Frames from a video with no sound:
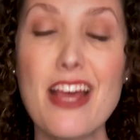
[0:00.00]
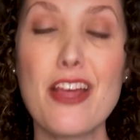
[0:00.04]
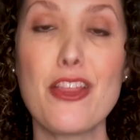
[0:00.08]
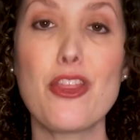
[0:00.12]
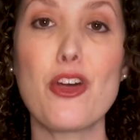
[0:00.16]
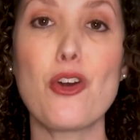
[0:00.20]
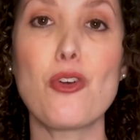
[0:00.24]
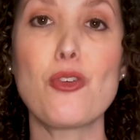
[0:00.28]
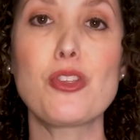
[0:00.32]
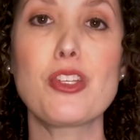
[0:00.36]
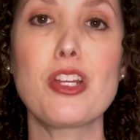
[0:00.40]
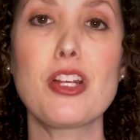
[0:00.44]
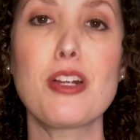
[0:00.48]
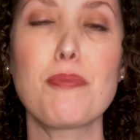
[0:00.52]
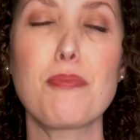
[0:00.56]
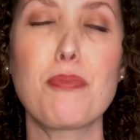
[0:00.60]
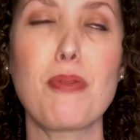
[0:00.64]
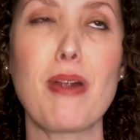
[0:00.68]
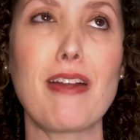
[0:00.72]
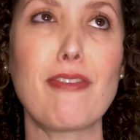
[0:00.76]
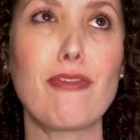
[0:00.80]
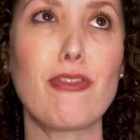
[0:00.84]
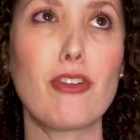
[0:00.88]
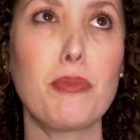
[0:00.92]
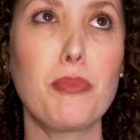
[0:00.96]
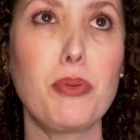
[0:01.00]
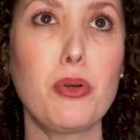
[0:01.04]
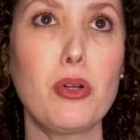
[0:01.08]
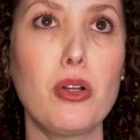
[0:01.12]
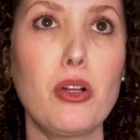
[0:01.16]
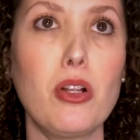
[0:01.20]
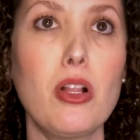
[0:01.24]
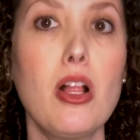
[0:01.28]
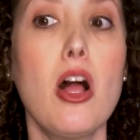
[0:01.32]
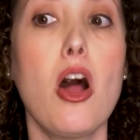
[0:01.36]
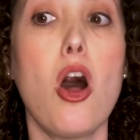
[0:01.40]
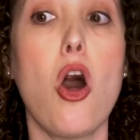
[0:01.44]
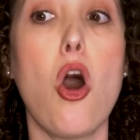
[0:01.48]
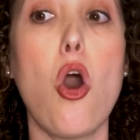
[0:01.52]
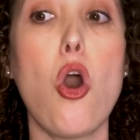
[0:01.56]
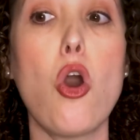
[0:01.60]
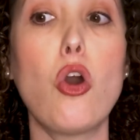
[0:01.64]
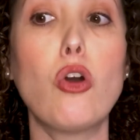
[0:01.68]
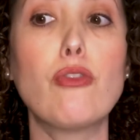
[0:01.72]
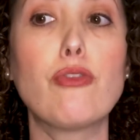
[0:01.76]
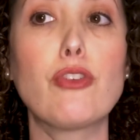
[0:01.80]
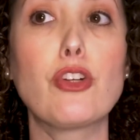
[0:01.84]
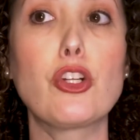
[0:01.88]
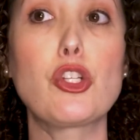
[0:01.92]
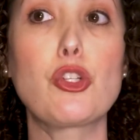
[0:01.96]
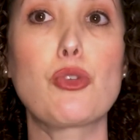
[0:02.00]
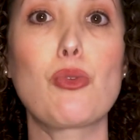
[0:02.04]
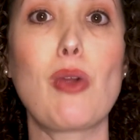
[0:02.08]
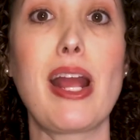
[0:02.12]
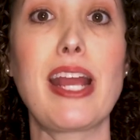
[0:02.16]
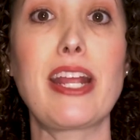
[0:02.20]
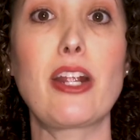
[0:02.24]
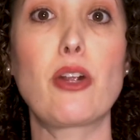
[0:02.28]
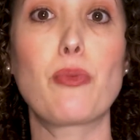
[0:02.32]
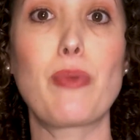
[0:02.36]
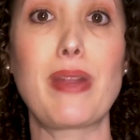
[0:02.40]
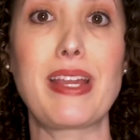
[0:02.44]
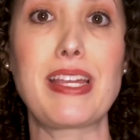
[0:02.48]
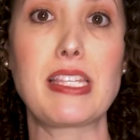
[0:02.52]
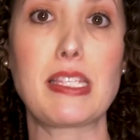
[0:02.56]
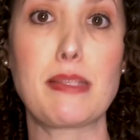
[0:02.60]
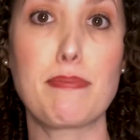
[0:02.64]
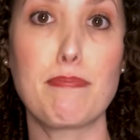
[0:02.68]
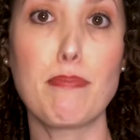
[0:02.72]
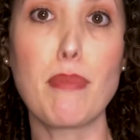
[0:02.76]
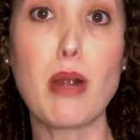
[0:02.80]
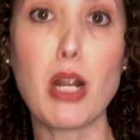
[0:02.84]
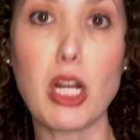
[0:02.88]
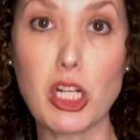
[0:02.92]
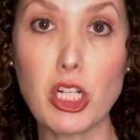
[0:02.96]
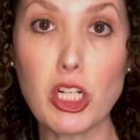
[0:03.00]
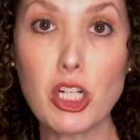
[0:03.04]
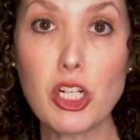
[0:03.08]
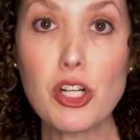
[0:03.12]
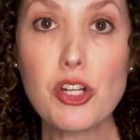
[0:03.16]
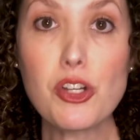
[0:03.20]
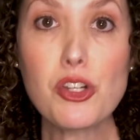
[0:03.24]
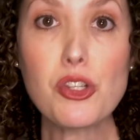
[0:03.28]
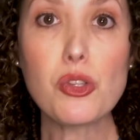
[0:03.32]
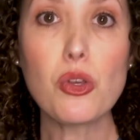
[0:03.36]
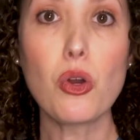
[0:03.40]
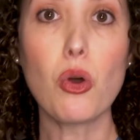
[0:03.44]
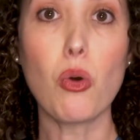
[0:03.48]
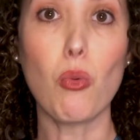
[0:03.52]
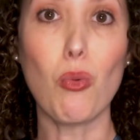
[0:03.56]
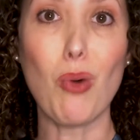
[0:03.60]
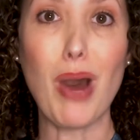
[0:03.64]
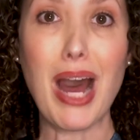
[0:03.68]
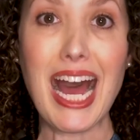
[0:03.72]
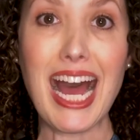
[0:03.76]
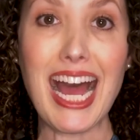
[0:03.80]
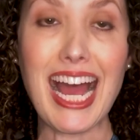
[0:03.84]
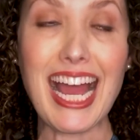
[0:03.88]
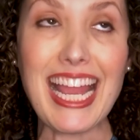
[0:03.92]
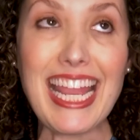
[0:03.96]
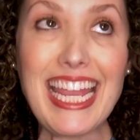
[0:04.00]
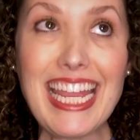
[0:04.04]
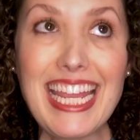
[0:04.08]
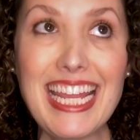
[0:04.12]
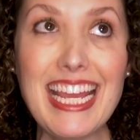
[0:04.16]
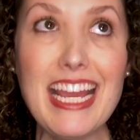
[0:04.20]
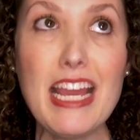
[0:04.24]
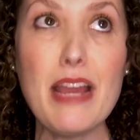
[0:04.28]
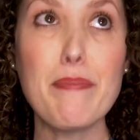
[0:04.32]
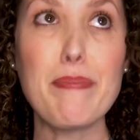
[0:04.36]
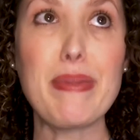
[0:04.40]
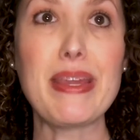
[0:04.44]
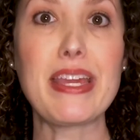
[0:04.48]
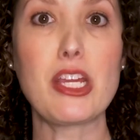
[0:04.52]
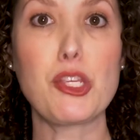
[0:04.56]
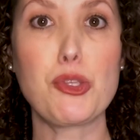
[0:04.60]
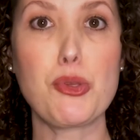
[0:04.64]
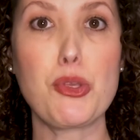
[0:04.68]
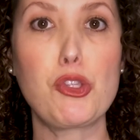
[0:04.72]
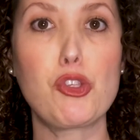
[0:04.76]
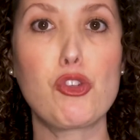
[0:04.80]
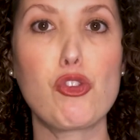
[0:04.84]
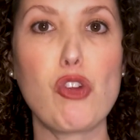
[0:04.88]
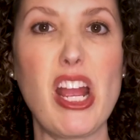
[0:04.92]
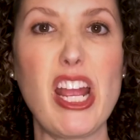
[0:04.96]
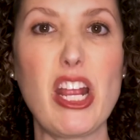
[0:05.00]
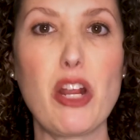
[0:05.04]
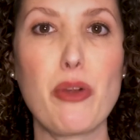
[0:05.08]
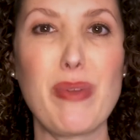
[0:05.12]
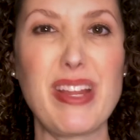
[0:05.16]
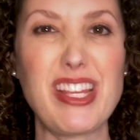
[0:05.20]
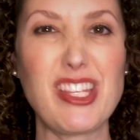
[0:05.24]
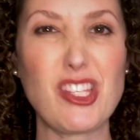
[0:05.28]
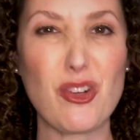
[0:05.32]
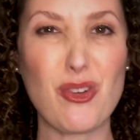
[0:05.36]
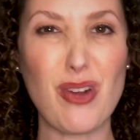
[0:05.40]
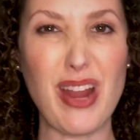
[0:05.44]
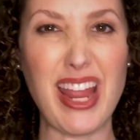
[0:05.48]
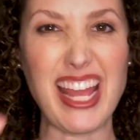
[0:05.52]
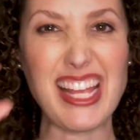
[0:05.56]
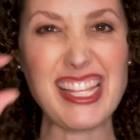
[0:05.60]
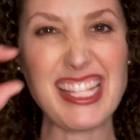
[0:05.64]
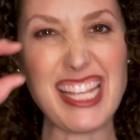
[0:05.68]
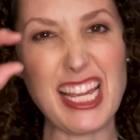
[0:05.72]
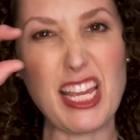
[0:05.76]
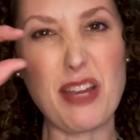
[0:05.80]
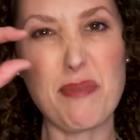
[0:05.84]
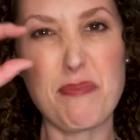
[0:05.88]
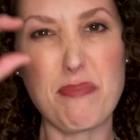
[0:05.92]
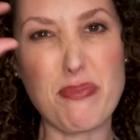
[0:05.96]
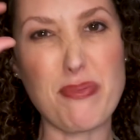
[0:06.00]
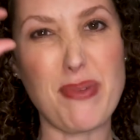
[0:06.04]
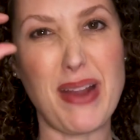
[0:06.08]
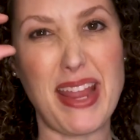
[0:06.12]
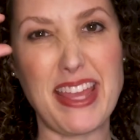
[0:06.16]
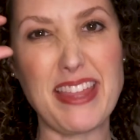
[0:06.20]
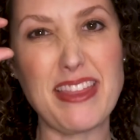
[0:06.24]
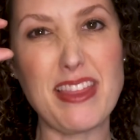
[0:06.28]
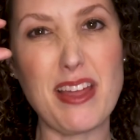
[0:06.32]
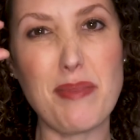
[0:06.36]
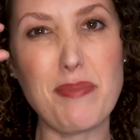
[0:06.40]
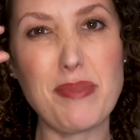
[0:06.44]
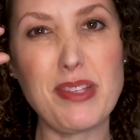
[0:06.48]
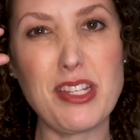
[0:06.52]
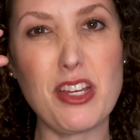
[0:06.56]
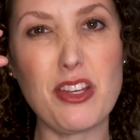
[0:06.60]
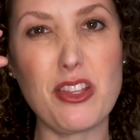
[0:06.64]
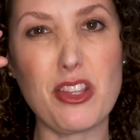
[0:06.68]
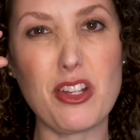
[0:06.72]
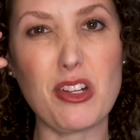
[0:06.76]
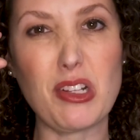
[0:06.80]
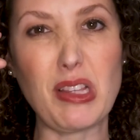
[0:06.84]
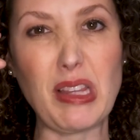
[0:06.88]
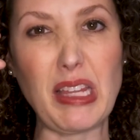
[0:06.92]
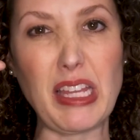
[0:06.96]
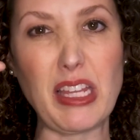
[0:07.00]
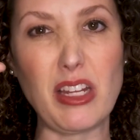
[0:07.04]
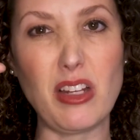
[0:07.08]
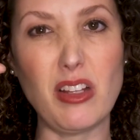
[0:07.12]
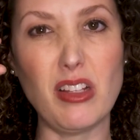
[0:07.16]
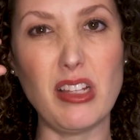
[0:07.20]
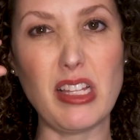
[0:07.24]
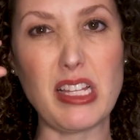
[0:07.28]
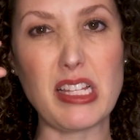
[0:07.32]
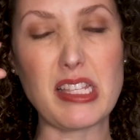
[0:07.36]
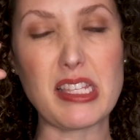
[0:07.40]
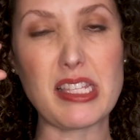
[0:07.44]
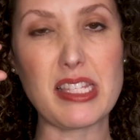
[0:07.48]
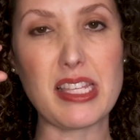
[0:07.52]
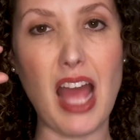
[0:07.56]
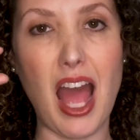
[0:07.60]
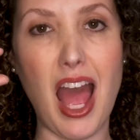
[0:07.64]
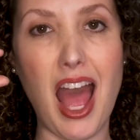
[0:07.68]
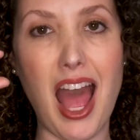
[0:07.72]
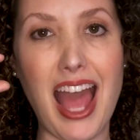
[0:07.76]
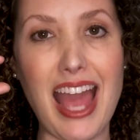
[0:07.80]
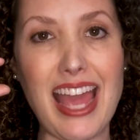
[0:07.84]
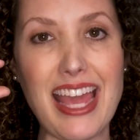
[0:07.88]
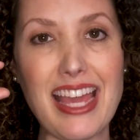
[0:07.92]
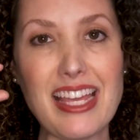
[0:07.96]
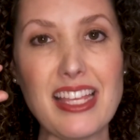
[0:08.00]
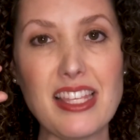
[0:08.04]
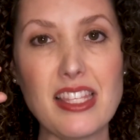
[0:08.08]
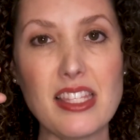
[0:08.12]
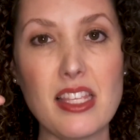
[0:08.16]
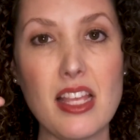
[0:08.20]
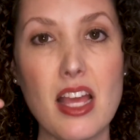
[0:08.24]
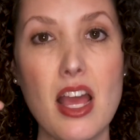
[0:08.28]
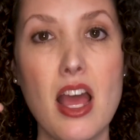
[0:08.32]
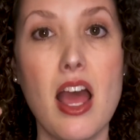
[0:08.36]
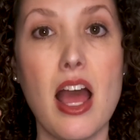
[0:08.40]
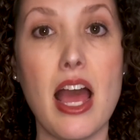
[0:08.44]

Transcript: Those are preferable over dry erase markers. Why? Because with dry erase crayons, I could break them till they're little in size.